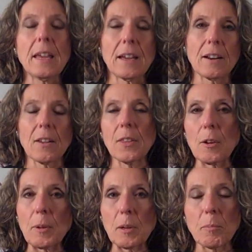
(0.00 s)
And I
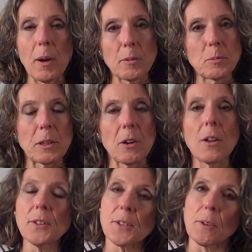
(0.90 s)
think we could probably
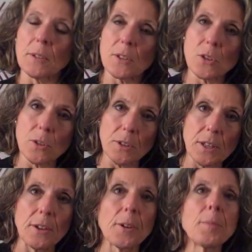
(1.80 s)
also insert
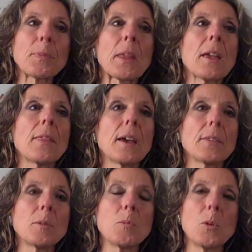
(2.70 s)
here
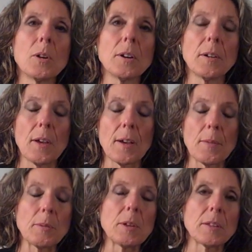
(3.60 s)
that the more
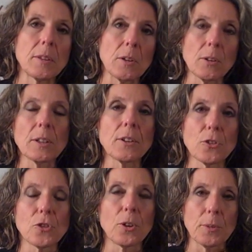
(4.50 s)
uh, that the
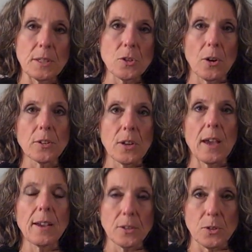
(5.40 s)
earlier children start
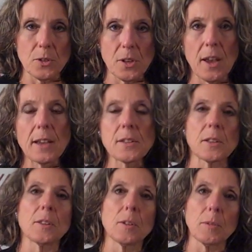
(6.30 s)
to exercise
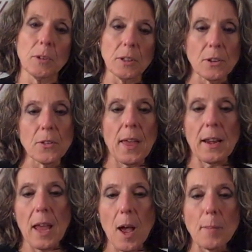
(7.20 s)
and the earlier
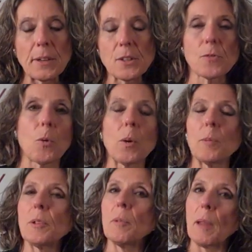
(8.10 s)
that habit is
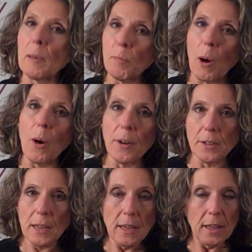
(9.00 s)
formed and made
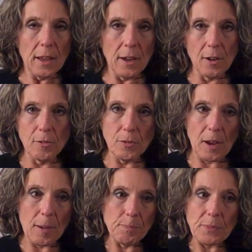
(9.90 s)
part of
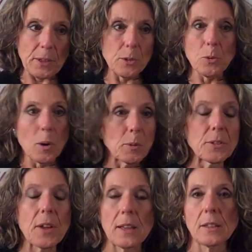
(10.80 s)
um, their
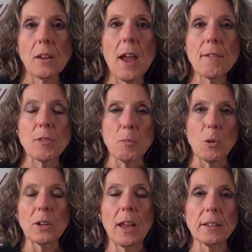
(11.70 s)
normal daily life, the
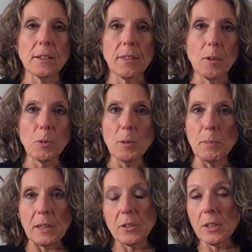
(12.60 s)
more likely they would
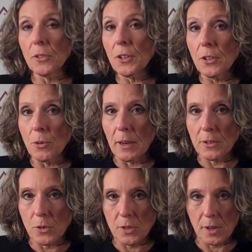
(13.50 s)
be to continue
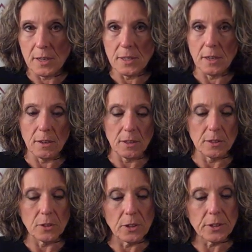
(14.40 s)
exercising in
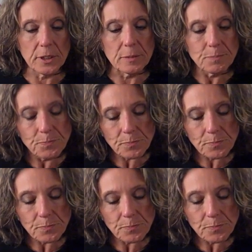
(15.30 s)
adulthood.